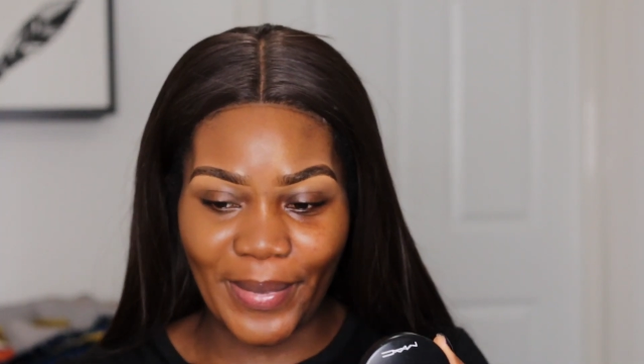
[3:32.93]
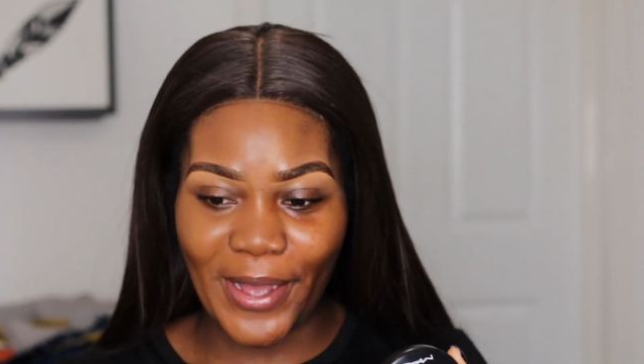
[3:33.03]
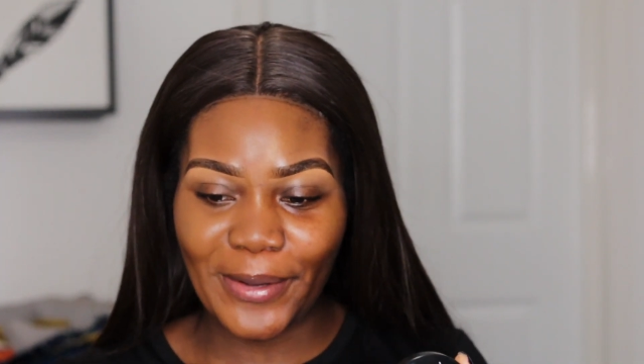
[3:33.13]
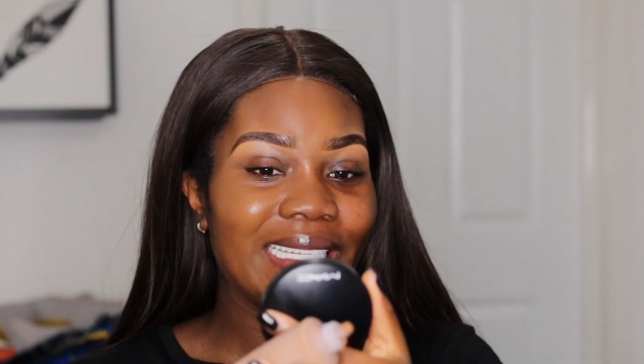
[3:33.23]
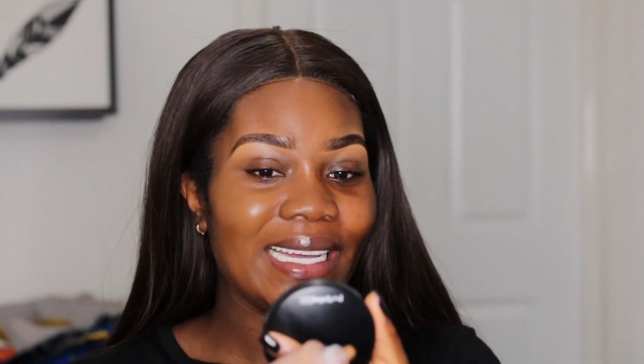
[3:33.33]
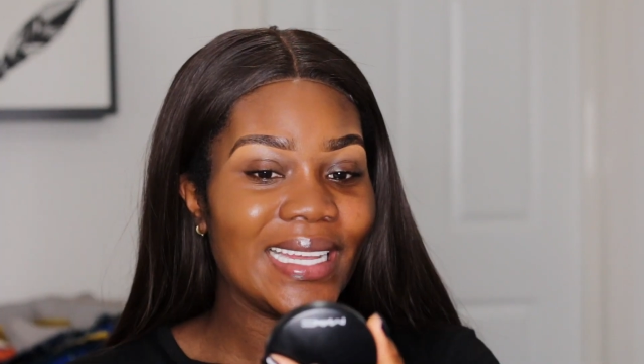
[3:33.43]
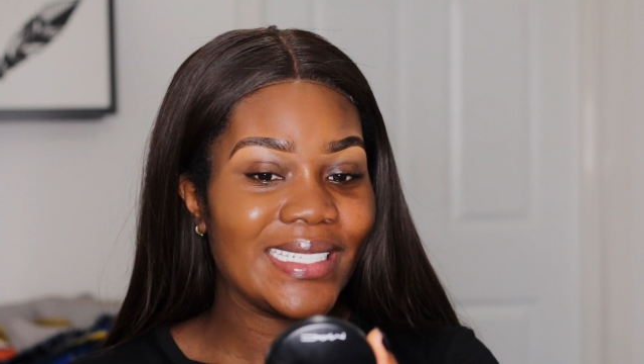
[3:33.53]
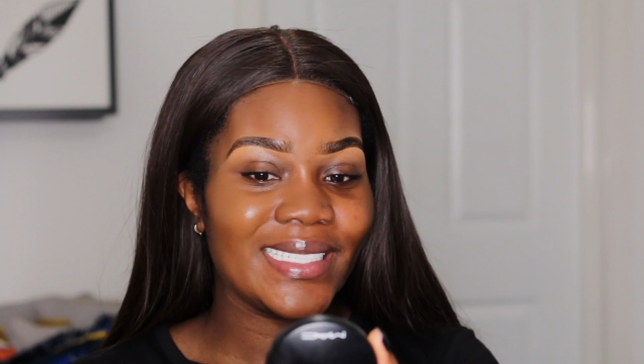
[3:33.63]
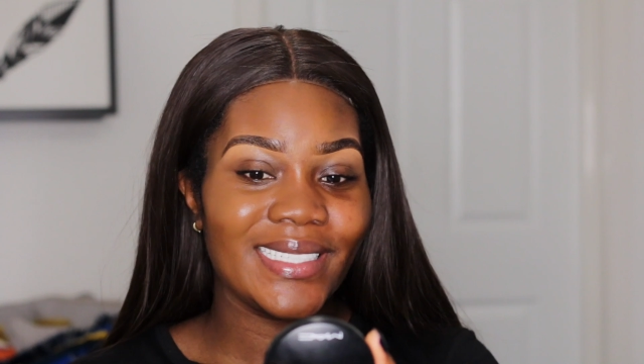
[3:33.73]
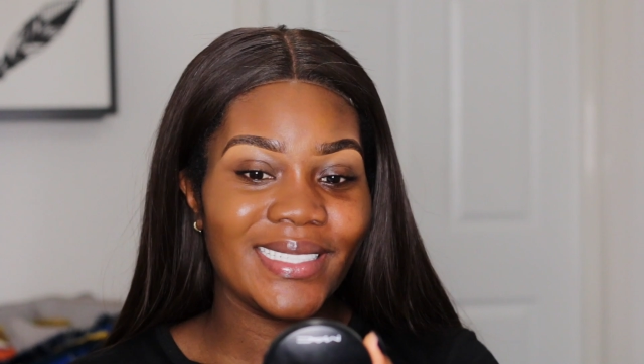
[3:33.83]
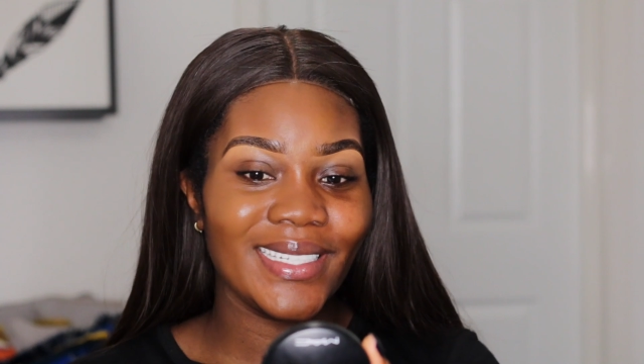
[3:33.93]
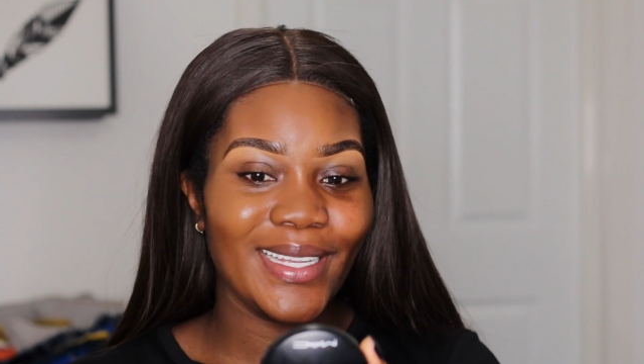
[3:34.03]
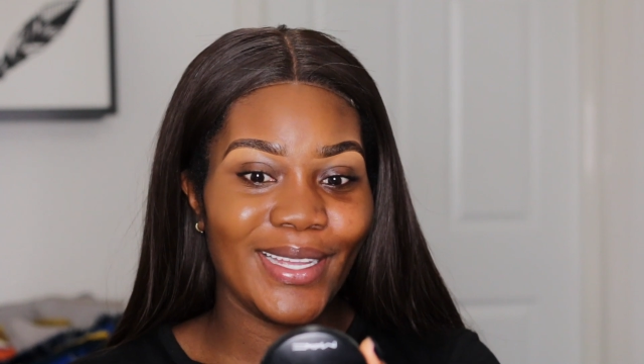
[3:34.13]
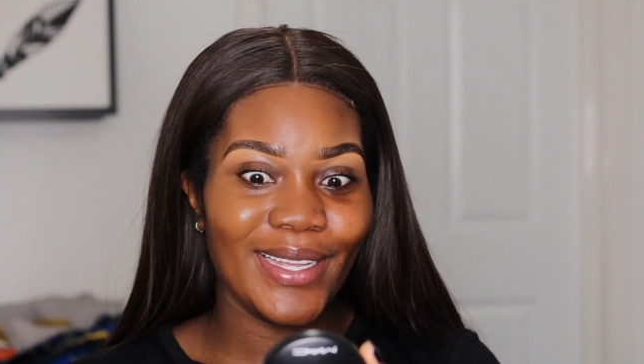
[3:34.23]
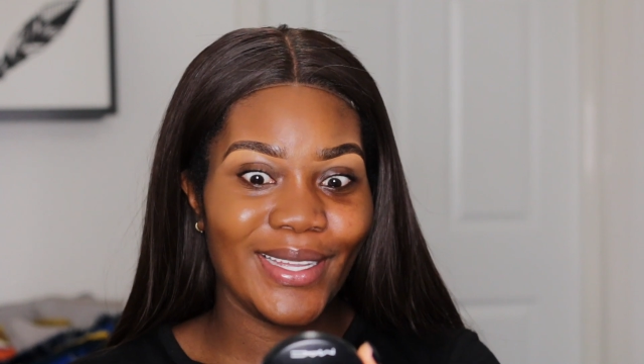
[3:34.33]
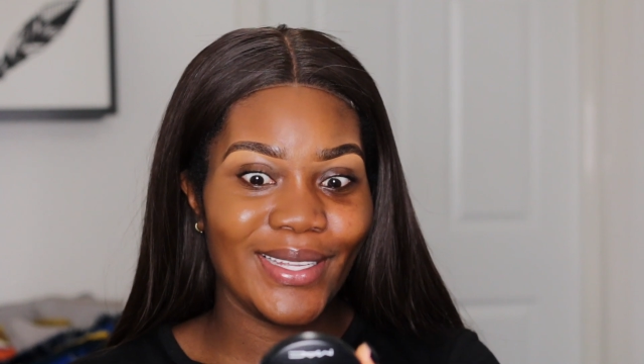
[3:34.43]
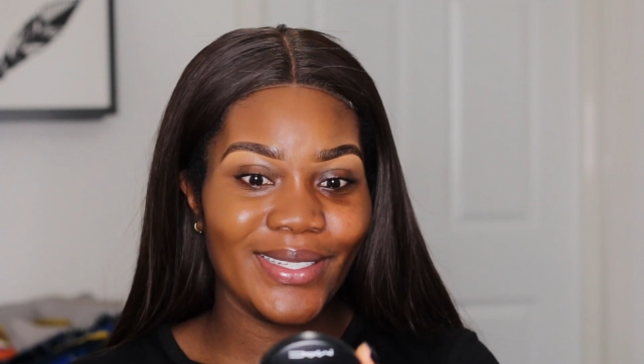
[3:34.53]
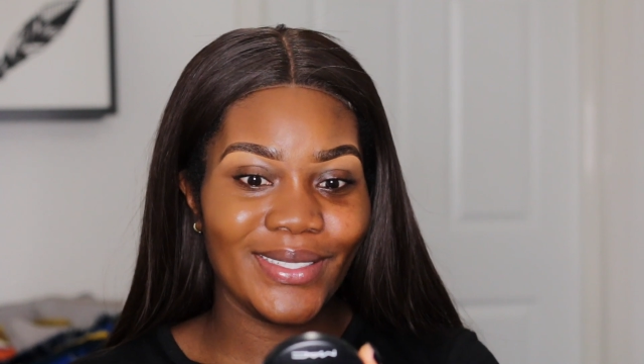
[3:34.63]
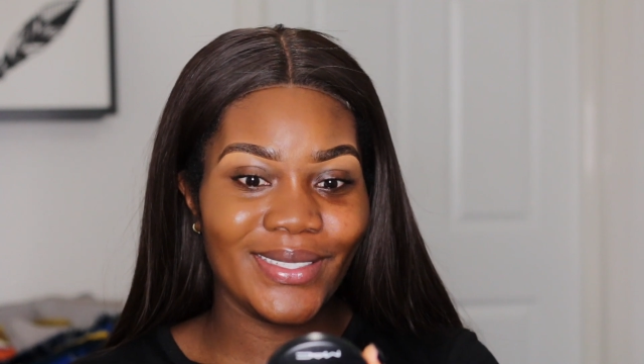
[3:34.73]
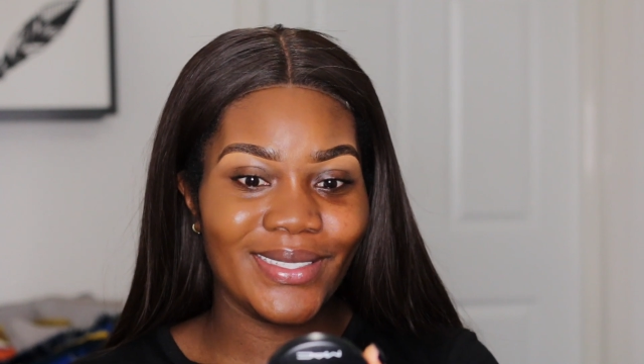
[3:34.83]
but this
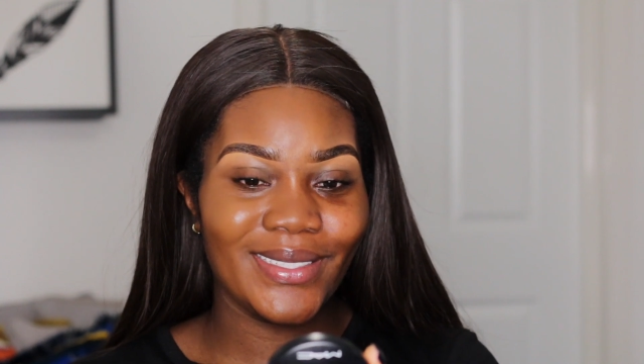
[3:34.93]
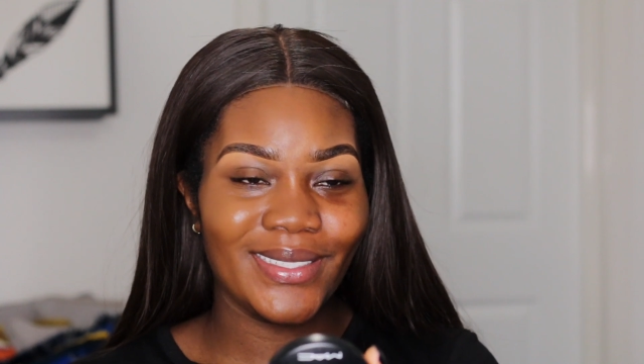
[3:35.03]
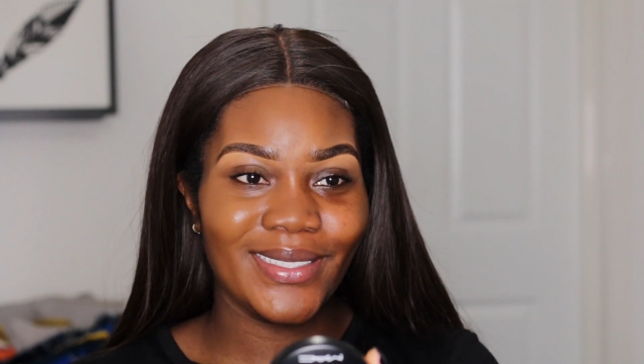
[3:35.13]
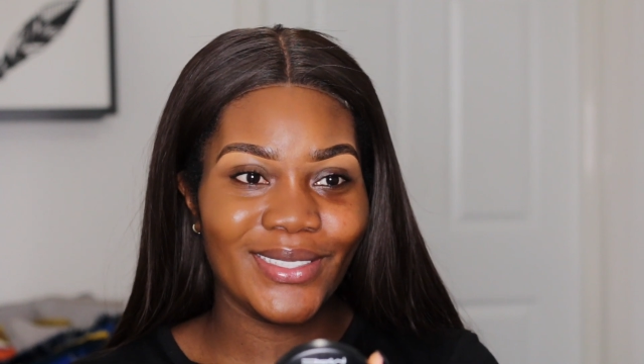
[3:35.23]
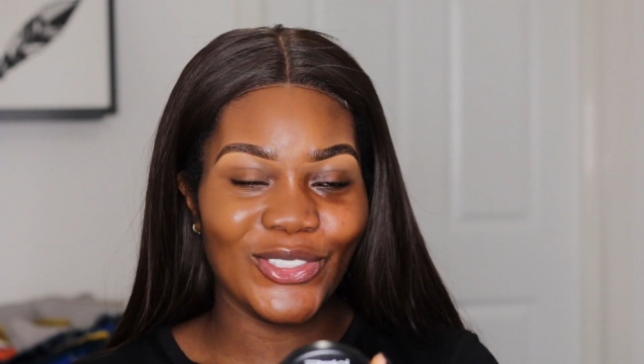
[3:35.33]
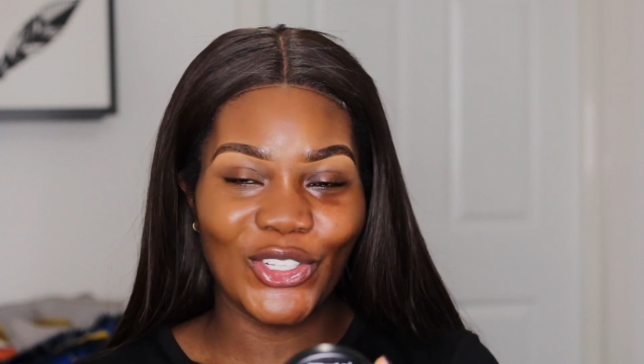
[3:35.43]
is